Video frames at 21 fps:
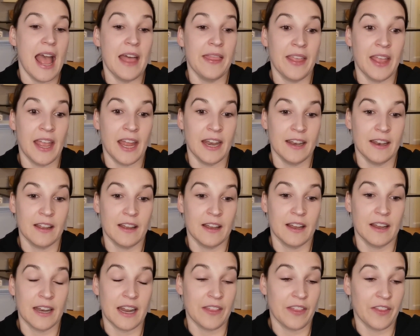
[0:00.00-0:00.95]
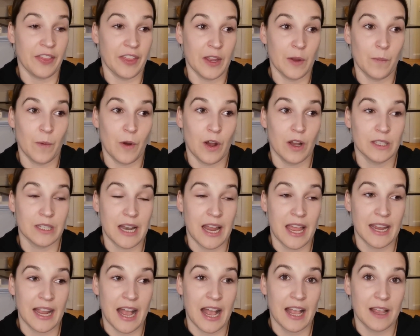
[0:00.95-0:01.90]
And then another thing was,
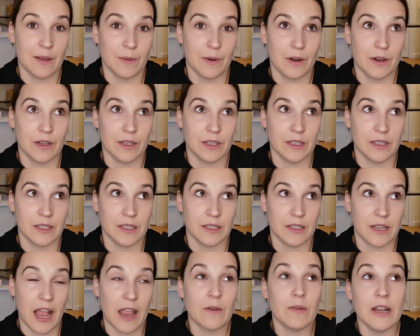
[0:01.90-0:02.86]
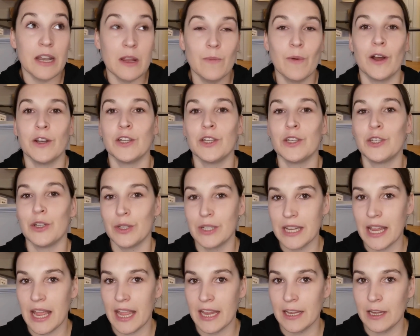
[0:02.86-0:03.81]
like, I really wanted
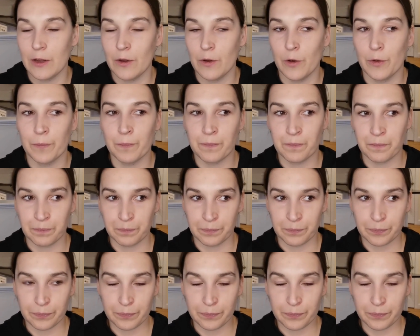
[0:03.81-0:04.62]
to take you,